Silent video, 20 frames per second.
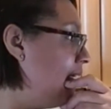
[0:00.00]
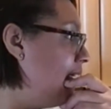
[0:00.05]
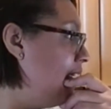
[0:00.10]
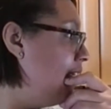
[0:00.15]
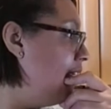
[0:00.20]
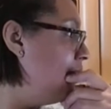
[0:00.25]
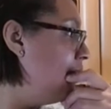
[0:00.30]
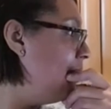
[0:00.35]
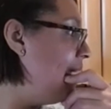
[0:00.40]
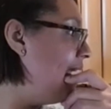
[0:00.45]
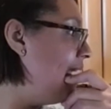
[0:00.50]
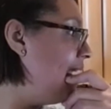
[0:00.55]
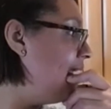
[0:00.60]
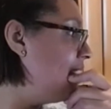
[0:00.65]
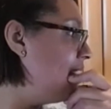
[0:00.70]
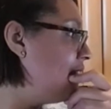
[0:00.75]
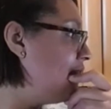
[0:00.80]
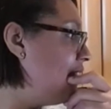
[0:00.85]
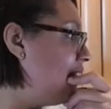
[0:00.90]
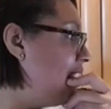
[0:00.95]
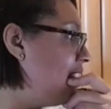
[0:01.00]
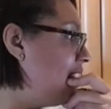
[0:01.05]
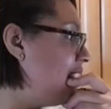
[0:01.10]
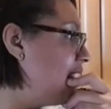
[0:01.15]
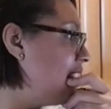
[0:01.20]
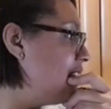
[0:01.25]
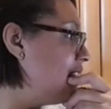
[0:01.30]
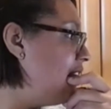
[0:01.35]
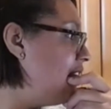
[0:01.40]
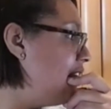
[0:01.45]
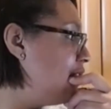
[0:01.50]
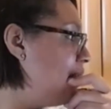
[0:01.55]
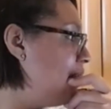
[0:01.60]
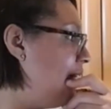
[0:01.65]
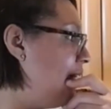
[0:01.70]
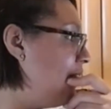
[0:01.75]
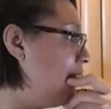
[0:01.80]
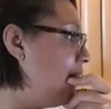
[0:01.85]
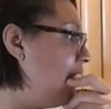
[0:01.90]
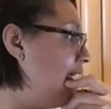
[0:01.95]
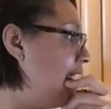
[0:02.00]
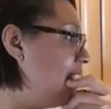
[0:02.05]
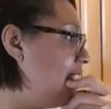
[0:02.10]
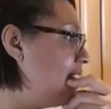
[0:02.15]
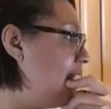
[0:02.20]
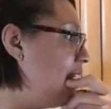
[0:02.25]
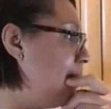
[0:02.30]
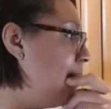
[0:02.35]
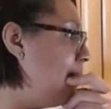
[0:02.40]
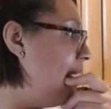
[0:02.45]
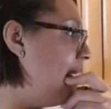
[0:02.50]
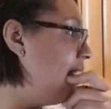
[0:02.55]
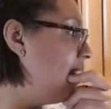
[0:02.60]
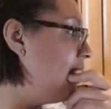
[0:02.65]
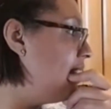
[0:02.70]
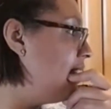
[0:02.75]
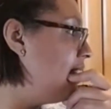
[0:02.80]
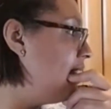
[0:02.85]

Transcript: Louise, 36912 feeds I meant.